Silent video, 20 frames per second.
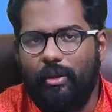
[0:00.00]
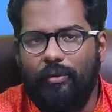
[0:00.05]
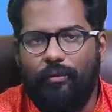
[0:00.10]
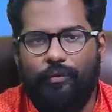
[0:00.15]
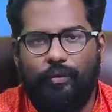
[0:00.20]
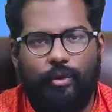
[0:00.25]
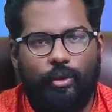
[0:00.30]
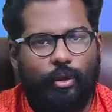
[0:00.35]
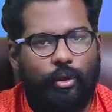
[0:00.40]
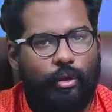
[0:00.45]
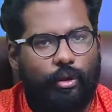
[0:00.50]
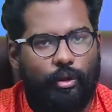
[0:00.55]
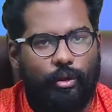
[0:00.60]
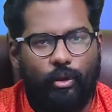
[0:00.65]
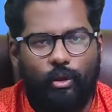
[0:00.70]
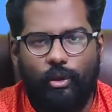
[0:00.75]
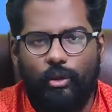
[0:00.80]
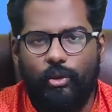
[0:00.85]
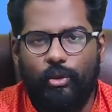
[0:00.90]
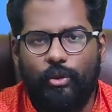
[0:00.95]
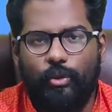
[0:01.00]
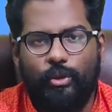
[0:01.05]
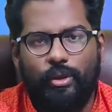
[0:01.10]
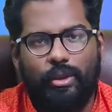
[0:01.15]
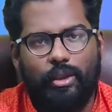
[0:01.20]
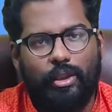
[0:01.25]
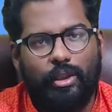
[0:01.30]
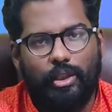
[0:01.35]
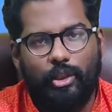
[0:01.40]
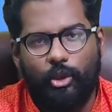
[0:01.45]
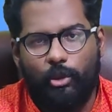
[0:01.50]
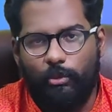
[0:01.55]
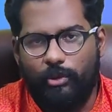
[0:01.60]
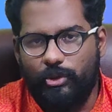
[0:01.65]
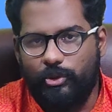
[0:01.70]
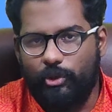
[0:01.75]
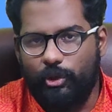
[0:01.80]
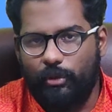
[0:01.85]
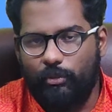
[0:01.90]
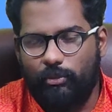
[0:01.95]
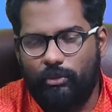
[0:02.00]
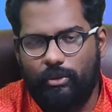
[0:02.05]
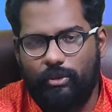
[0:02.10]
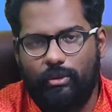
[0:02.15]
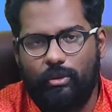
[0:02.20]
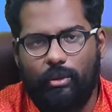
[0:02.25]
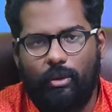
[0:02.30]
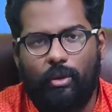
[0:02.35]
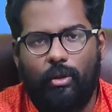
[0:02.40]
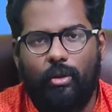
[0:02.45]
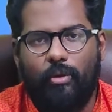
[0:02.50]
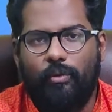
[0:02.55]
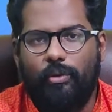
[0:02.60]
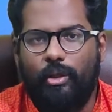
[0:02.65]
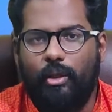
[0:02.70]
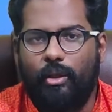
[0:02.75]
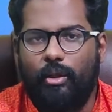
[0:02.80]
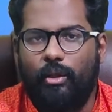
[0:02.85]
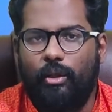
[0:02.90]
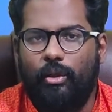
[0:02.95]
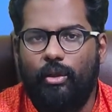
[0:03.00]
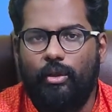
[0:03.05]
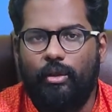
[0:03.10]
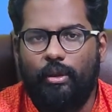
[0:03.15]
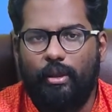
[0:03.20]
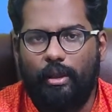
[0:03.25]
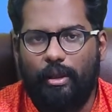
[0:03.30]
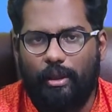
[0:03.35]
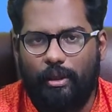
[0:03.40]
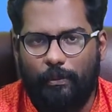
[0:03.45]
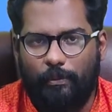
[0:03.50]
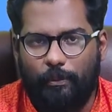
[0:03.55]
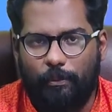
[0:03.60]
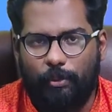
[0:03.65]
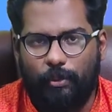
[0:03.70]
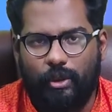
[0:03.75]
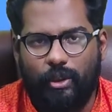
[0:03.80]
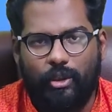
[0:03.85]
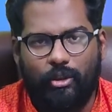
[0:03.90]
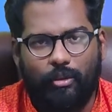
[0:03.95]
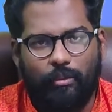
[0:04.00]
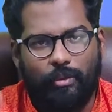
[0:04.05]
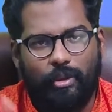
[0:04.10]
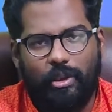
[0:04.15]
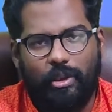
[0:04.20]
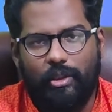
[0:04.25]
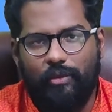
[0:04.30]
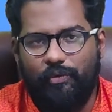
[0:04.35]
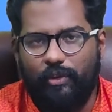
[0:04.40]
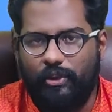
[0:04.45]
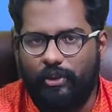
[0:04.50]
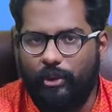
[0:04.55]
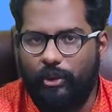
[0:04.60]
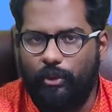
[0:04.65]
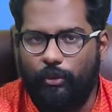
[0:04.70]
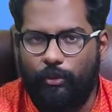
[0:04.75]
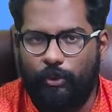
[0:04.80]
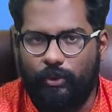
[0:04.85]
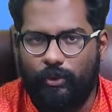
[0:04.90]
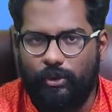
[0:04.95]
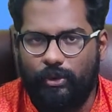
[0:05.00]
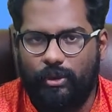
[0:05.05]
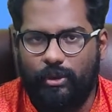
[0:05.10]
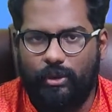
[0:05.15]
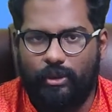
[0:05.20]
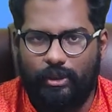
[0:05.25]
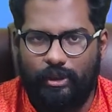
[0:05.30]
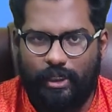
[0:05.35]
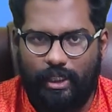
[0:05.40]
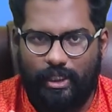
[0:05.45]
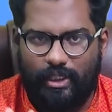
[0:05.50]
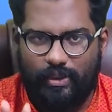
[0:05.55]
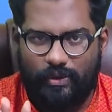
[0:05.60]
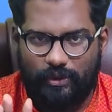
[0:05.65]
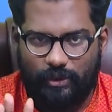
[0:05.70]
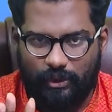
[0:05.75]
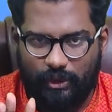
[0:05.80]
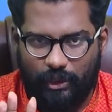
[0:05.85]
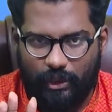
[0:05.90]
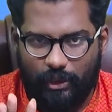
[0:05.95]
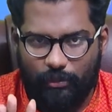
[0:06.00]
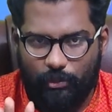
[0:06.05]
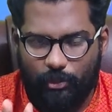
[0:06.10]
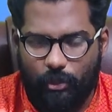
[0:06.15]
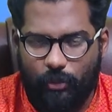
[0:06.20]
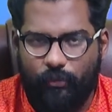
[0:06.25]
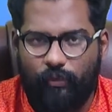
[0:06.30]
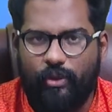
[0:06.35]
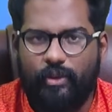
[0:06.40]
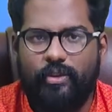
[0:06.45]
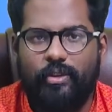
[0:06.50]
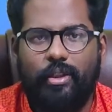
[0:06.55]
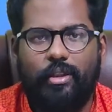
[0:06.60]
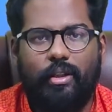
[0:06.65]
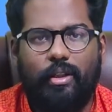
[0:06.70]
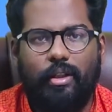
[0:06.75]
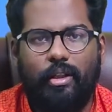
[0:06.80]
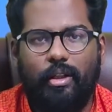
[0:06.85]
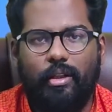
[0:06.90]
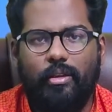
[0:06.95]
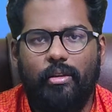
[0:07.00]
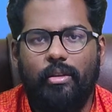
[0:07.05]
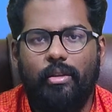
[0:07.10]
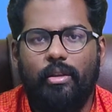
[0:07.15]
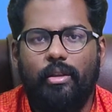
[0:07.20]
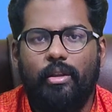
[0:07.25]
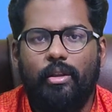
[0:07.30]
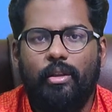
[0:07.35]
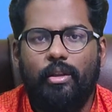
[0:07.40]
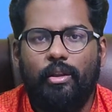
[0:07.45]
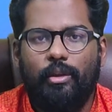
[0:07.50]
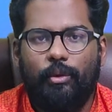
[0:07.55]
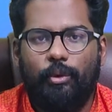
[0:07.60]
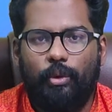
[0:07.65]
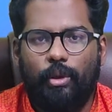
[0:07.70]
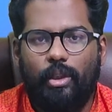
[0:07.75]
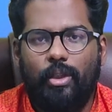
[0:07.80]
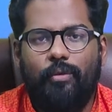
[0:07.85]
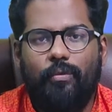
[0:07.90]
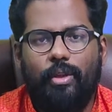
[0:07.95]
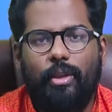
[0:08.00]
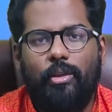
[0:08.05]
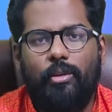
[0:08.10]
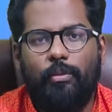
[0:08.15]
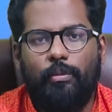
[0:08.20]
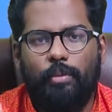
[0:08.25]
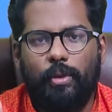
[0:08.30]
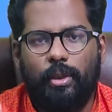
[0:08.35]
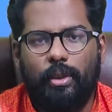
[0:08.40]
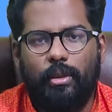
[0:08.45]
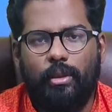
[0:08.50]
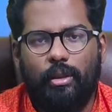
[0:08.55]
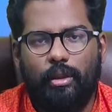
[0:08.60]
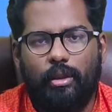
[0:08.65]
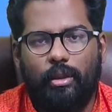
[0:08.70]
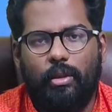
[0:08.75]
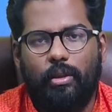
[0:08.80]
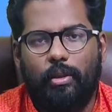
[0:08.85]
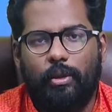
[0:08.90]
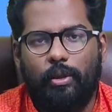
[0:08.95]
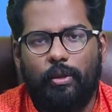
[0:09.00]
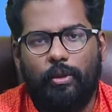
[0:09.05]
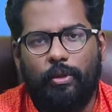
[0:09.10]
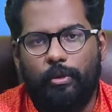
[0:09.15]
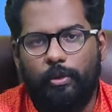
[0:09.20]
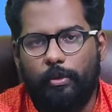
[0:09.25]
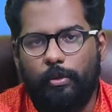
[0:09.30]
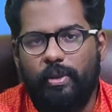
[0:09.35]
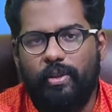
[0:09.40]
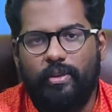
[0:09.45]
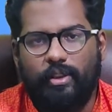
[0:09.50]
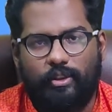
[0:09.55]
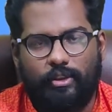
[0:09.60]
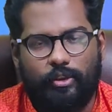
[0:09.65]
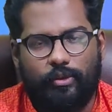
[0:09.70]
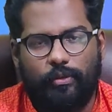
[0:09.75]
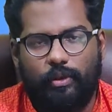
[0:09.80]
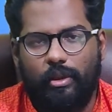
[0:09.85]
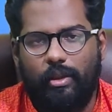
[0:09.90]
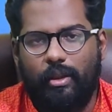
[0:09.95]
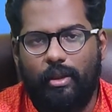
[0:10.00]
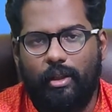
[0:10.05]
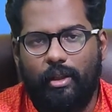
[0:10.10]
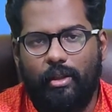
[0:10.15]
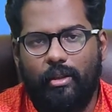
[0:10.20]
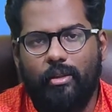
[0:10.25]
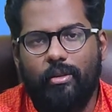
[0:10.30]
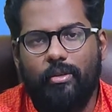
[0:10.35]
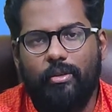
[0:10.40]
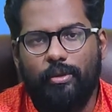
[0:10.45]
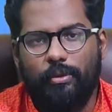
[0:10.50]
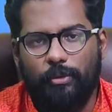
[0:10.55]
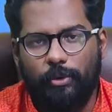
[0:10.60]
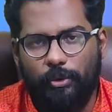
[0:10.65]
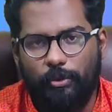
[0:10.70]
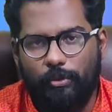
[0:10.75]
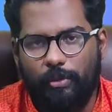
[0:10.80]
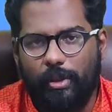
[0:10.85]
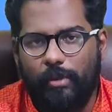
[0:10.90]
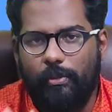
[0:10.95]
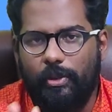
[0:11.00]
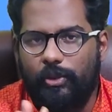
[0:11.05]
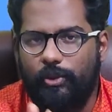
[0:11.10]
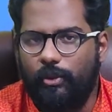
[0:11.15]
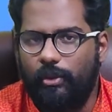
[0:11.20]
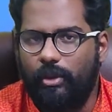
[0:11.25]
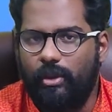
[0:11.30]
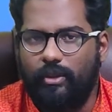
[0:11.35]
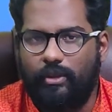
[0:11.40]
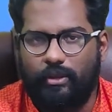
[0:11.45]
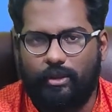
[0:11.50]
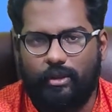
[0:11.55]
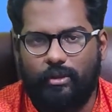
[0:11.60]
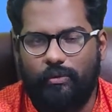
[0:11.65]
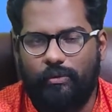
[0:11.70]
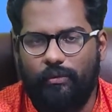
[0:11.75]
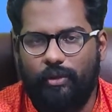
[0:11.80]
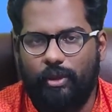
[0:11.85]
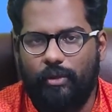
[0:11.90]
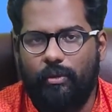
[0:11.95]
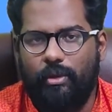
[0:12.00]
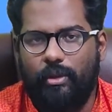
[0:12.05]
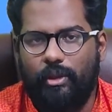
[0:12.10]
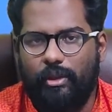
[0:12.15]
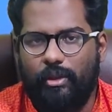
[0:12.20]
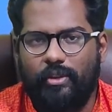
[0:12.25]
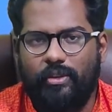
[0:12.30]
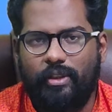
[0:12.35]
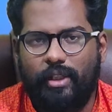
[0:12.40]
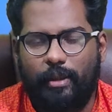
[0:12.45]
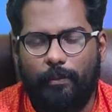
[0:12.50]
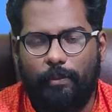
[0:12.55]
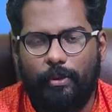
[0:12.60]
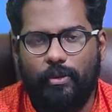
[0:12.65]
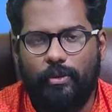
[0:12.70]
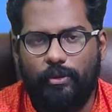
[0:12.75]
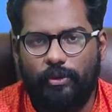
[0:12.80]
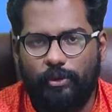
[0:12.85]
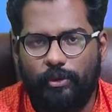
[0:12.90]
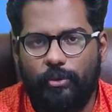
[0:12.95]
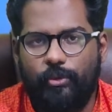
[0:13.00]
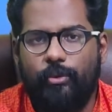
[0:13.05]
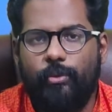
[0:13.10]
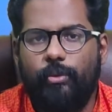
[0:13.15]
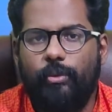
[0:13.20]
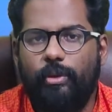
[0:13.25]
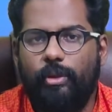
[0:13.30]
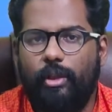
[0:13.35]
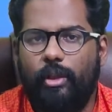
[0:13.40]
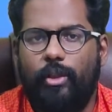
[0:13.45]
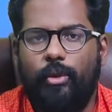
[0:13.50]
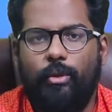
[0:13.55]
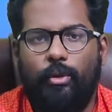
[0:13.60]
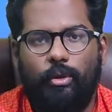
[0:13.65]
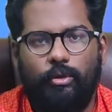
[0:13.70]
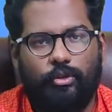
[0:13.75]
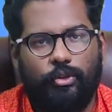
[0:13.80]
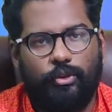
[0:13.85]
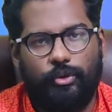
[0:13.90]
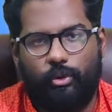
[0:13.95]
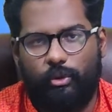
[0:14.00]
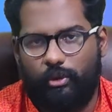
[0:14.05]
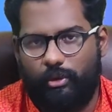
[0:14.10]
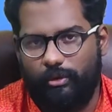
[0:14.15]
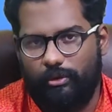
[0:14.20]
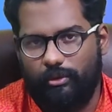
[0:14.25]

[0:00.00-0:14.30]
We are not doing any government jobs, or we are not putting our money in fixed deposit. There is an element of risk in trading. Only way to be successful in trading is you minimize your risk. Whenever the risk happens, you cut your losses short.